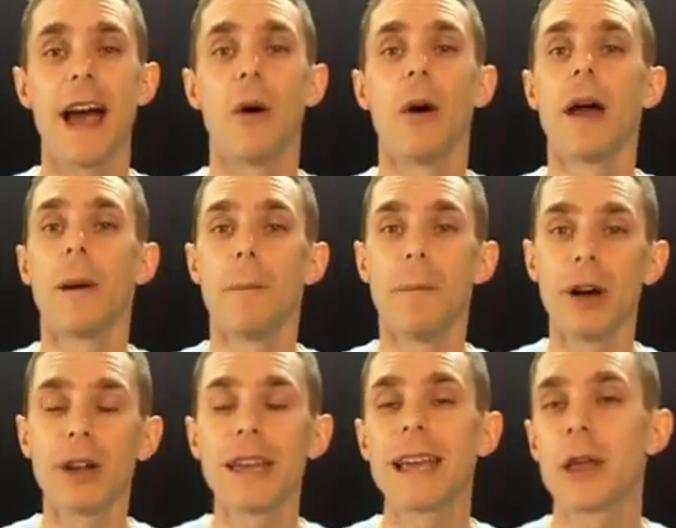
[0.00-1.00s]
Now,
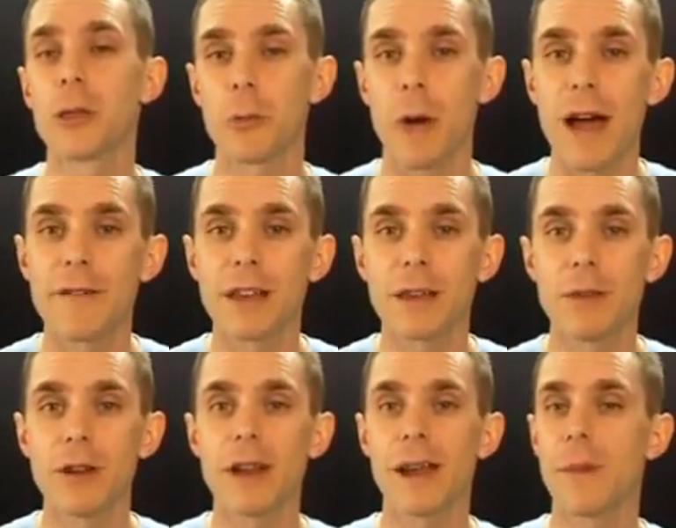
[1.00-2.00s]
building a
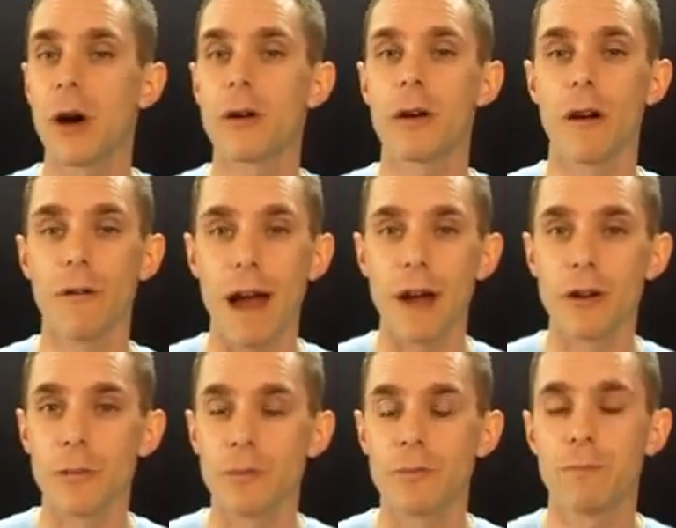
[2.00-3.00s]
thriving community
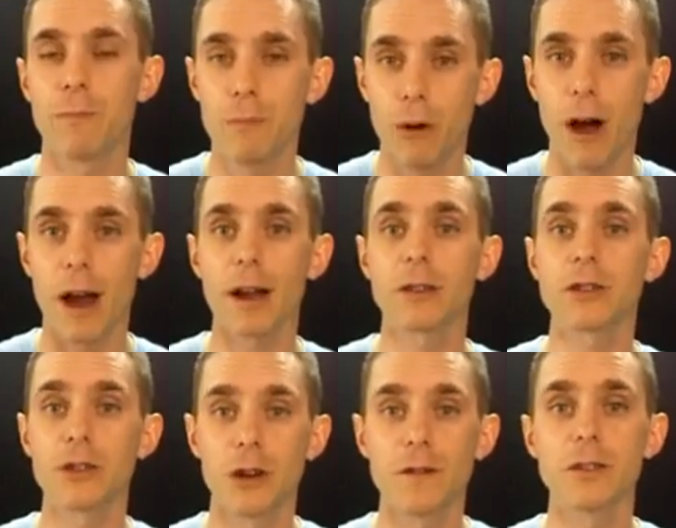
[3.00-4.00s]
around your
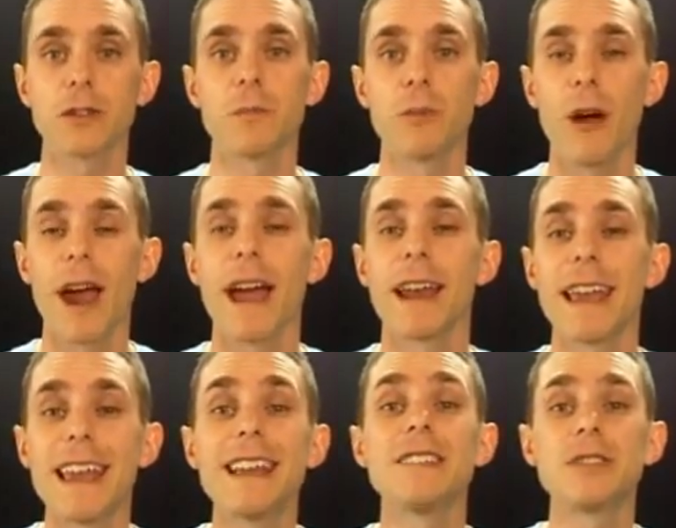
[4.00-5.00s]
product, service, or
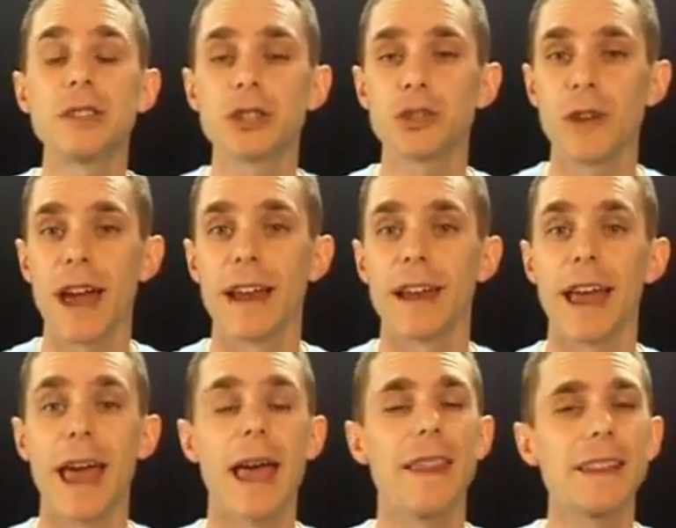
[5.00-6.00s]
brand is the
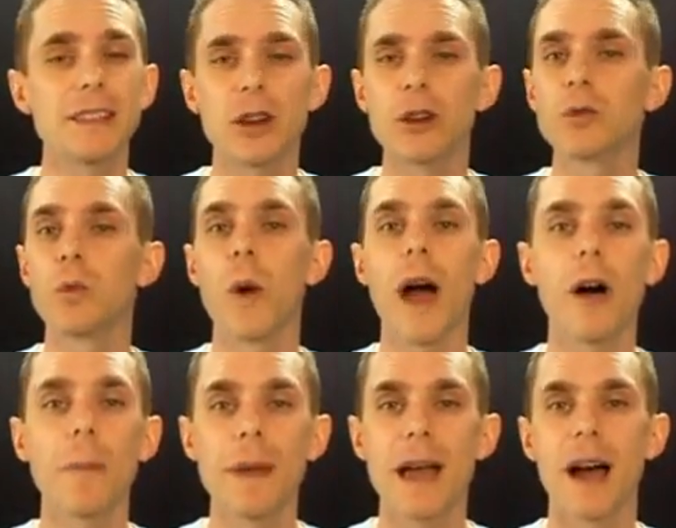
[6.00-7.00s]
trend, and this goes
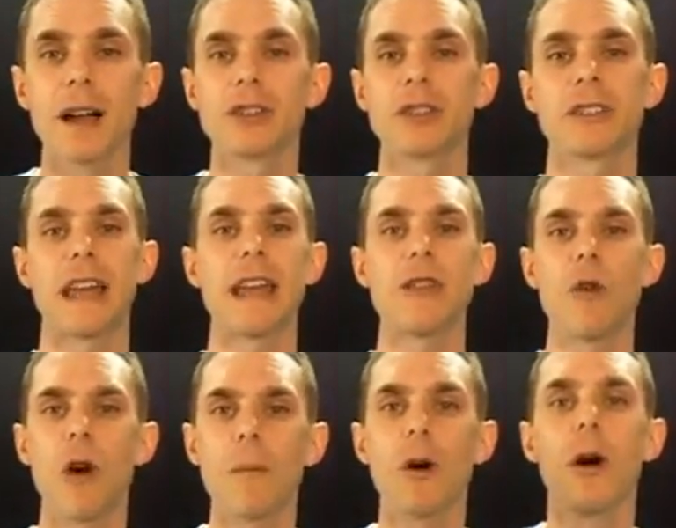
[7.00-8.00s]
well beyond just
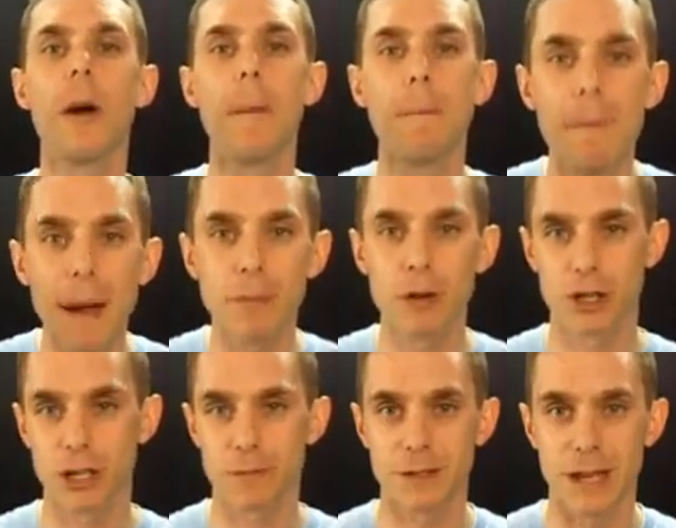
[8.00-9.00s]
a normal
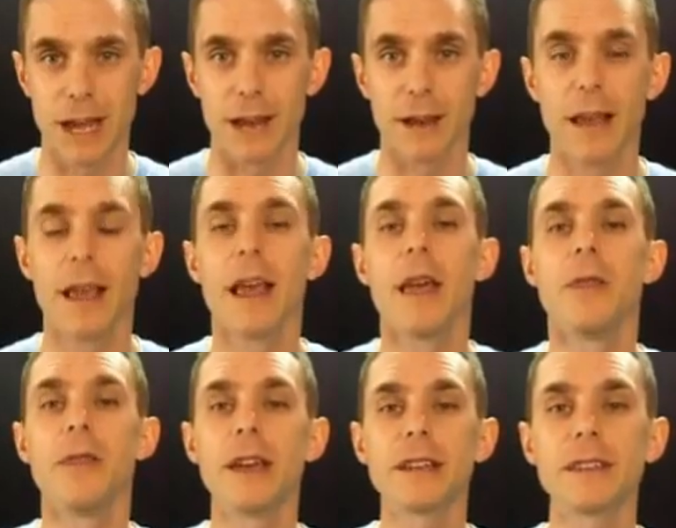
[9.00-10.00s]
membership site.
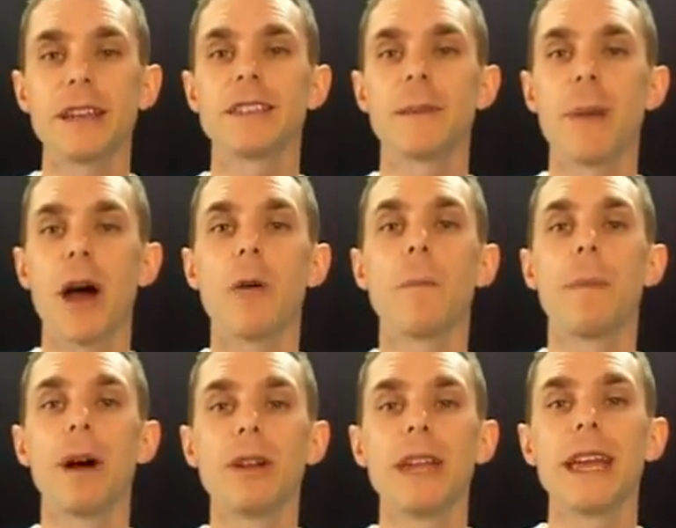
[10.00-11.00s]
This is
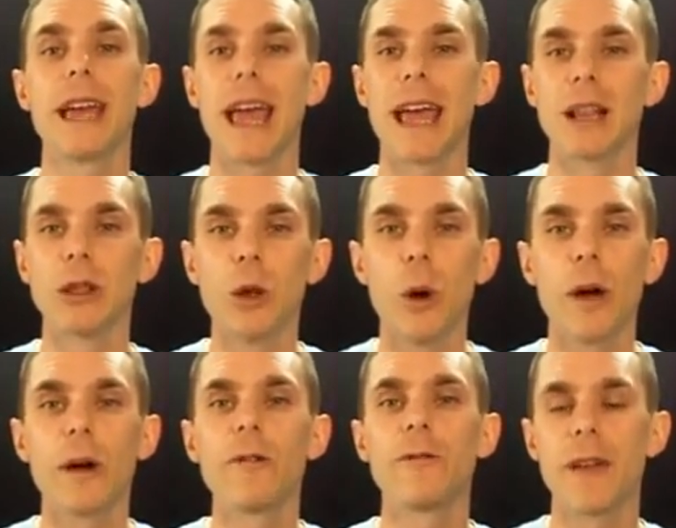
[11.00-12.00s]
about building a
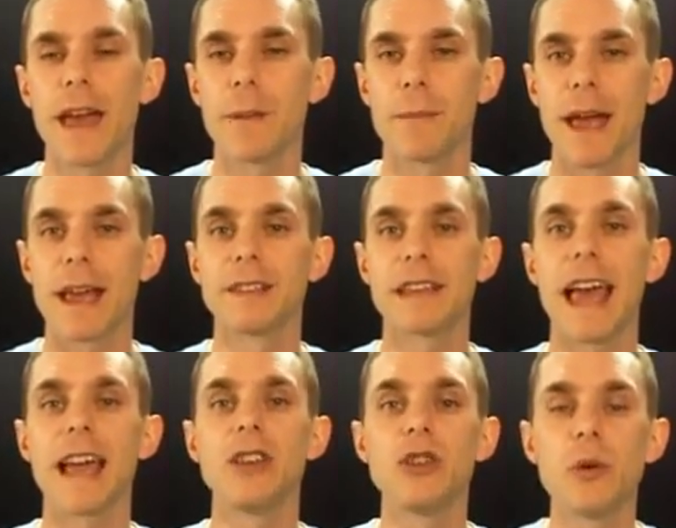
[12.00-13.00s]
loyal fan
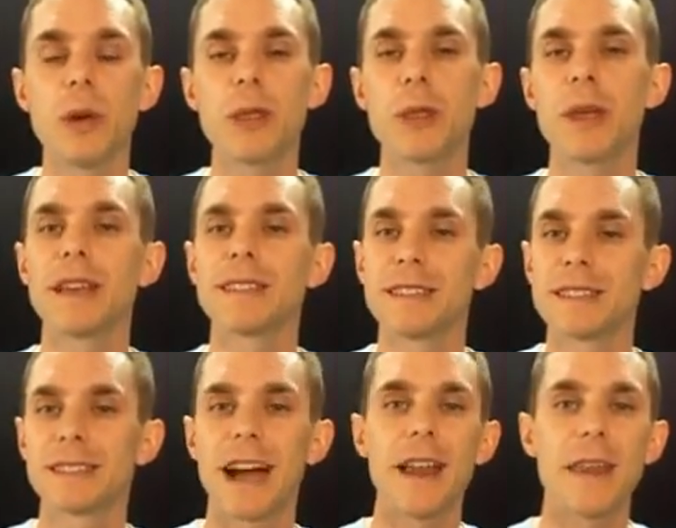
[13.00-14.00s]
base and doing
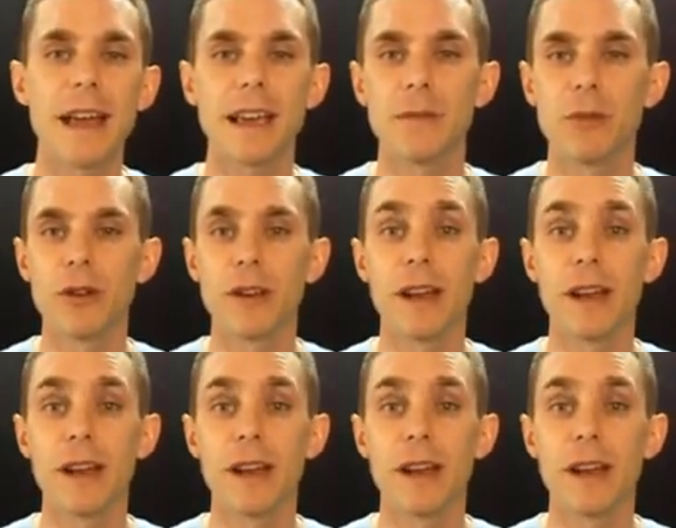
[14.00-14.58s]
things inside of that